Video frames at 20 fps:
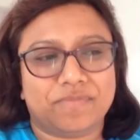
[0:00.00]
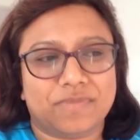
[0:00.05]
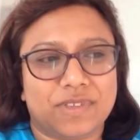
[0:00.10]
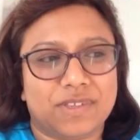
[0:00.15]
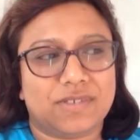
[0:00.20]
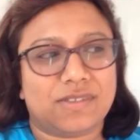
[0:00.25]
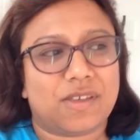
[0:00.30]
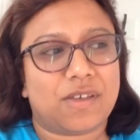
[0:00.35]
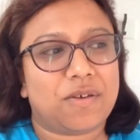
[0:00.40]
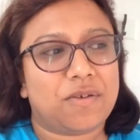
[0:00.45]

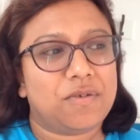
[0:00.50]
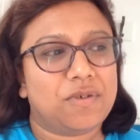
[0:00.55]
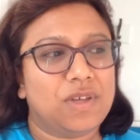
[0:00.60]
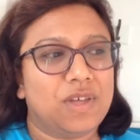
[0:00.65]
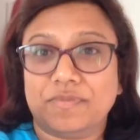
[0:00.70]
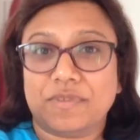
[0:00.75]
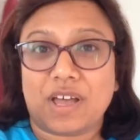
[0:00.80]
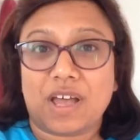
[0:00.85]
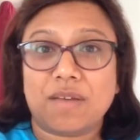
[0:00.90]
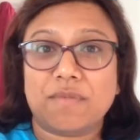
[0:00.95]
So
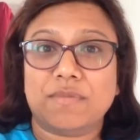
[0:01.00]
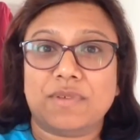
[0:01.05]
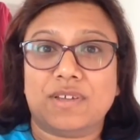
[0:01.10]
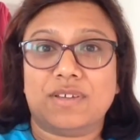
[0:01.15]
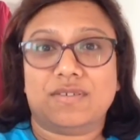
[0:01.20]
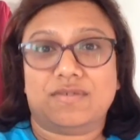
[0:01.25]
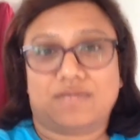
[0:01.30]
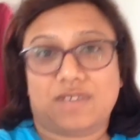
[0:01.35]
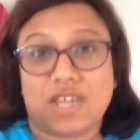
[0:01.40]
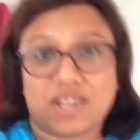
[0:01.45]
I'm
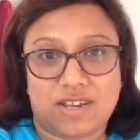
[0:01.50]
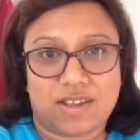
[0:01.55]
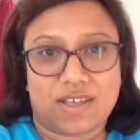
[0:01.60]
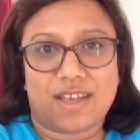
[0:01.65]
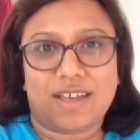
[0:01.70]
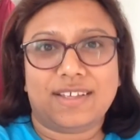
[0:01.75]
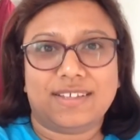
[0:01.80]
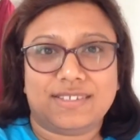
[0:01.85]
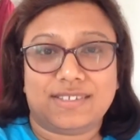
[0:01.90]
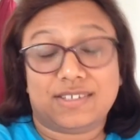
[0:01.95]
a
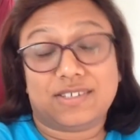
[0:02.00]
nurse,